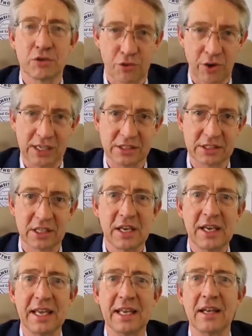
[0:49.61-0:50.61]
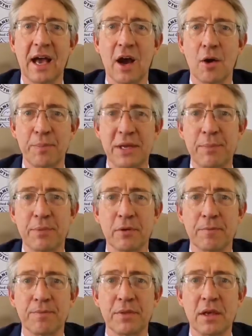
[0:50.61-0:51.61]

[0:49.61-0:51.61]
trust in our people.